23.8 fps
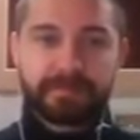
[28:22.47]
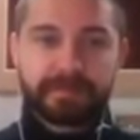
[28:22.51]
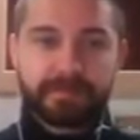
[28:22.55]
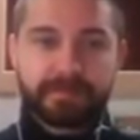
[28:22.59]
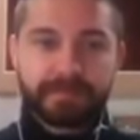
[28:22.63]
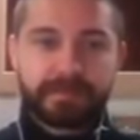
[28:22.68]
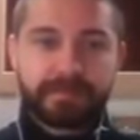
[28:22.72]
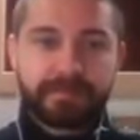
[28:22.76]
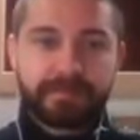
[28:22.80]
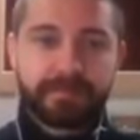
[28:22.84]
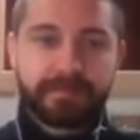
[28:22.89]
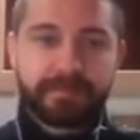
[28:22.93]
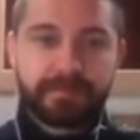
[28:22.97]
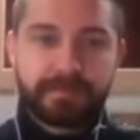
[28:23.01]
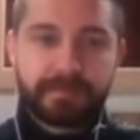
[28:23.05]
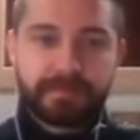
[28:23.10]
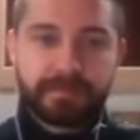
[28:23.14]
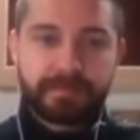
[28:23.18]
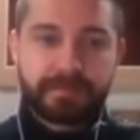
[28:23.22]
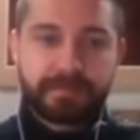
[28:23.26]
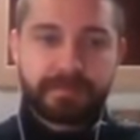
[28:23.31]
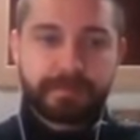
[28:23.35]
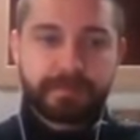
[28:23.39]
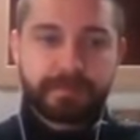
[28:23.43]

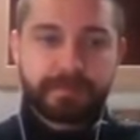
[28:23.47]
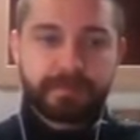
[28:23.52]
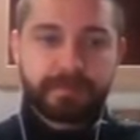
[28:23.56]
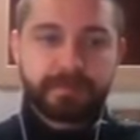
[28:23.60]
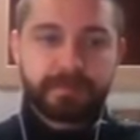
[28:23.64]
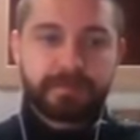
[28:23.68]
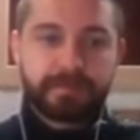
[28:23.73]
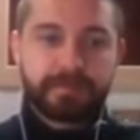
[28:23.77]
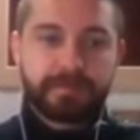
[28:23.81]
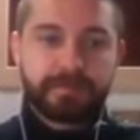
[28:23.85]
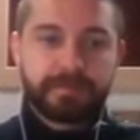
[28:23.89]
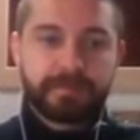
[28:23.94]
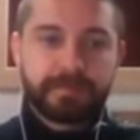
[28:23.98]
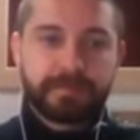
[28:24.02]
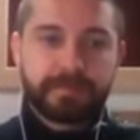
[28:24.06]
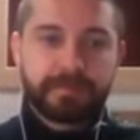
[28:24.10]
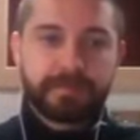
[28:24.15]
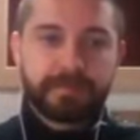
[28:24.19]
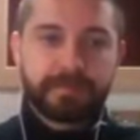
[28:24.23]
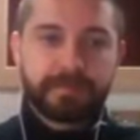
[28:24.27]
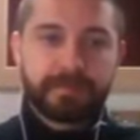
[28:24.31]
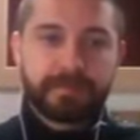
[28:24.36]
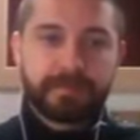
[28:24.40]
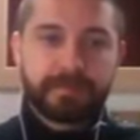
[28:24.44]

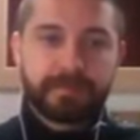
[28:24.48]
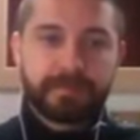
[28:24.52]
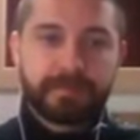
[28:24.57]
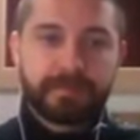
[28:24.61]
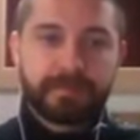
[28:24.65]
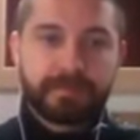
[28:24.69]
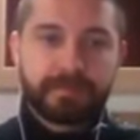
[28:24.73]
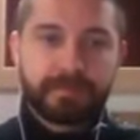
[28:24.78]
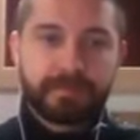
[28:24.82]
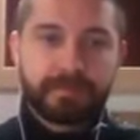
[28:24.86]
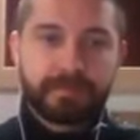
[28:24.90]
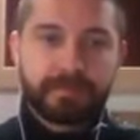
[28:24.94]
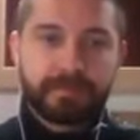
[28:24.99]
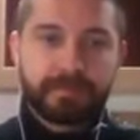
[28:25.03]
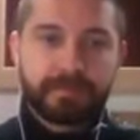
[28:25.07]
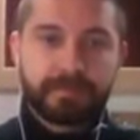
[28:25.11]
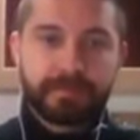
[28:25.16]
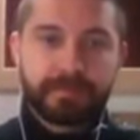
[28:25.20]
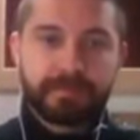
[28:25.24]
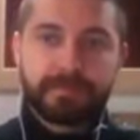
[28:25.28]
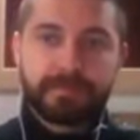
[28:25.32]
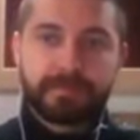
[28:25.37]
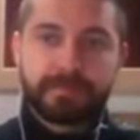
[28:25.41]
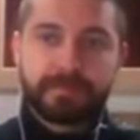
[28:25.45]

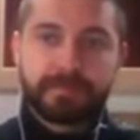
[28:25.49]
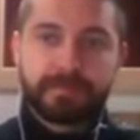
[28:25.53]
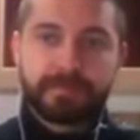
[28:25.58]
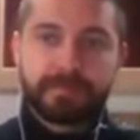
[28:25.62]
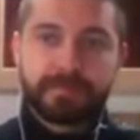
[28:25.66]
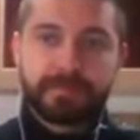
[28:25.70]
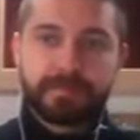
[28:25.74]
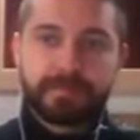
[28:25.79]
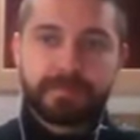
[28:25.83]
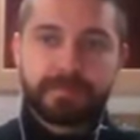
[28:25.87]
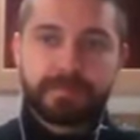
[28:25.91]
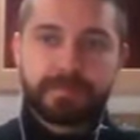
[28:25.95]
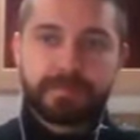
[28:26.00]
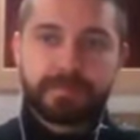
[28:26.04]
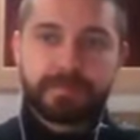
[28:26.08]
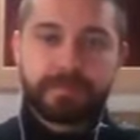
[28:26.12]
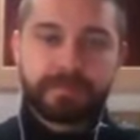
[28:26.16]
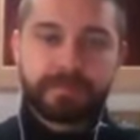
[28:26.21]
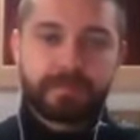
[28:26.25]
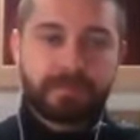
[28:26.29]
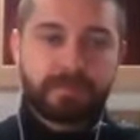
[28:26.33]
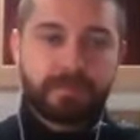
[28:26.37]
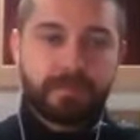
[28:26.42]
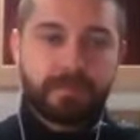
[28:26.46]

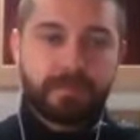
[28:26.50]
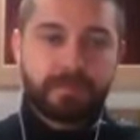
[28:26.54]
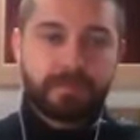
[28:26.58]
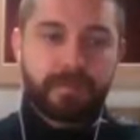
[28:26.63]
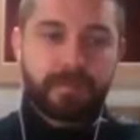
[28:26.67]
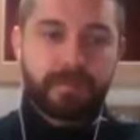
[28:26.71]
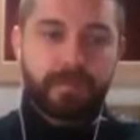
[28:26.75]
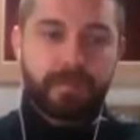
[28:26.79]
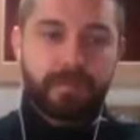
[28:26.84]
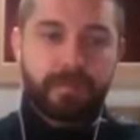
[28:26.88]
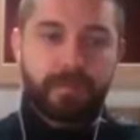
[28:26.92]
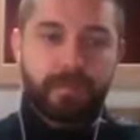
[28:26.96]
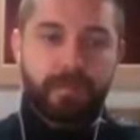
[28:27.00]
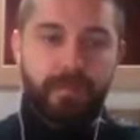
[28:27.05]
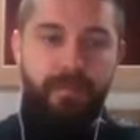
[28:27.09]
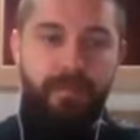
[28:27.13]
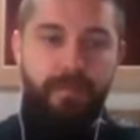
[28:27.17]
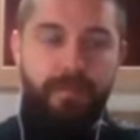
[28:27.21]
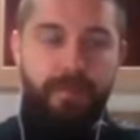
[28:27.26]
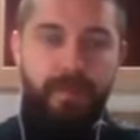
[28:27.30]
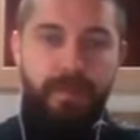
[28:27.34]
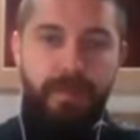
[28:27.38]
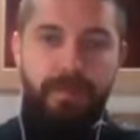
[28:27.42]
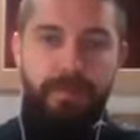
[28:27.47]

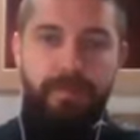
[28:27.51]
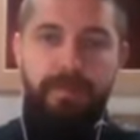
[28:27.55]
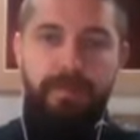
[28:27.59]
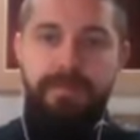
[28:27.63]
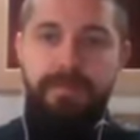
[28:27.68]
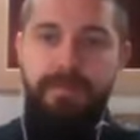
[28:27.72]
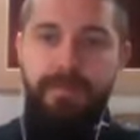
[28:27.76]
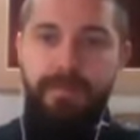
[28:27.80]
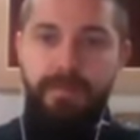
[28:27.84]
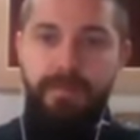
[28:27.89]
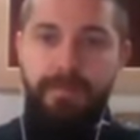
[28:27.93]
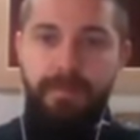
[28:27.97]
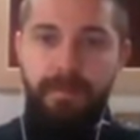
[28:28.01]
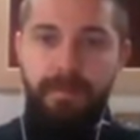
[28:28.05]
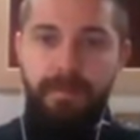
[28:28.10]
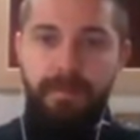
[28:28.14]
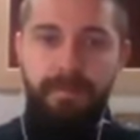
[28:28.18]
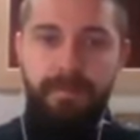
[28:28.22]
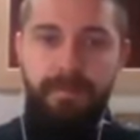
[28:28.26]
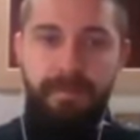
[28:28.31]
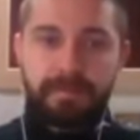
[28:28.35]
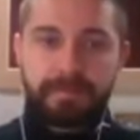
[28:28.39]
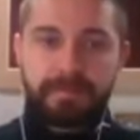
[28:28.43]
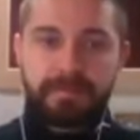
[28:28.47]

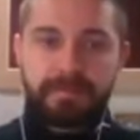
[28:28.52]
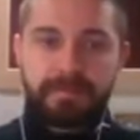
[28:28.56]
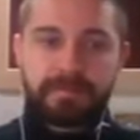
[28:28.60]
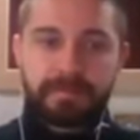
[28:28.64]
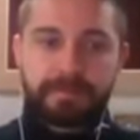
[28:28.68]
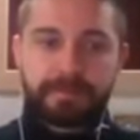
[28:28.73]
This person isn't speaking.